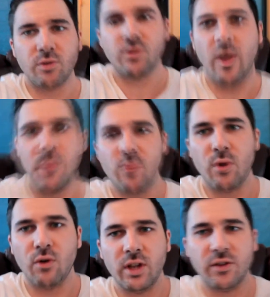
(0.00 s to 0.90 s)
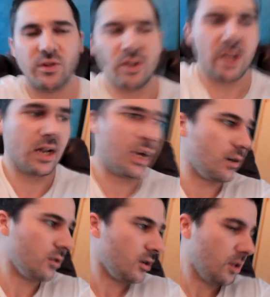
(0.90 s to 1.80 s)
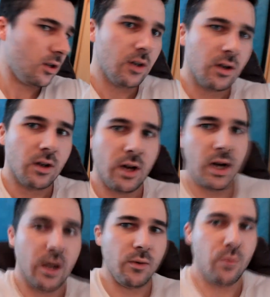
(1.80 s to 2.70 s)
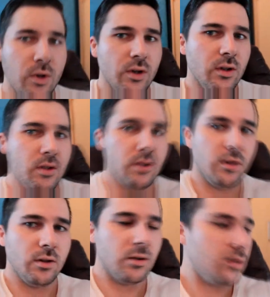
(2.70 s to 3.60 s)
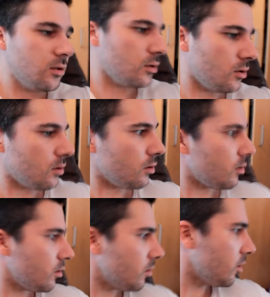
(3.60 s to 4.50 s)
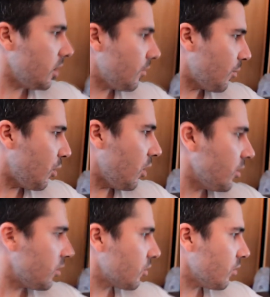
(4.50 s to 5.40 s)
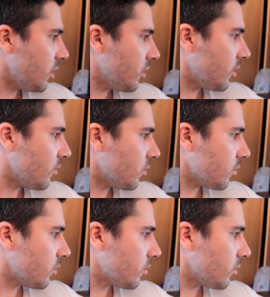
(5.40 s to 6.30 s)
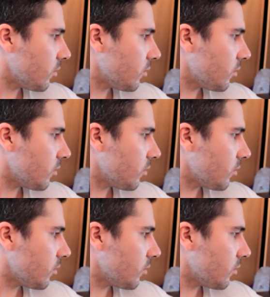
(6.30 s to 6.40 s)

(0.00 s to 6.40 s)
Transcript: set me up more or less for the day now. I will either put on screen, let's have a look.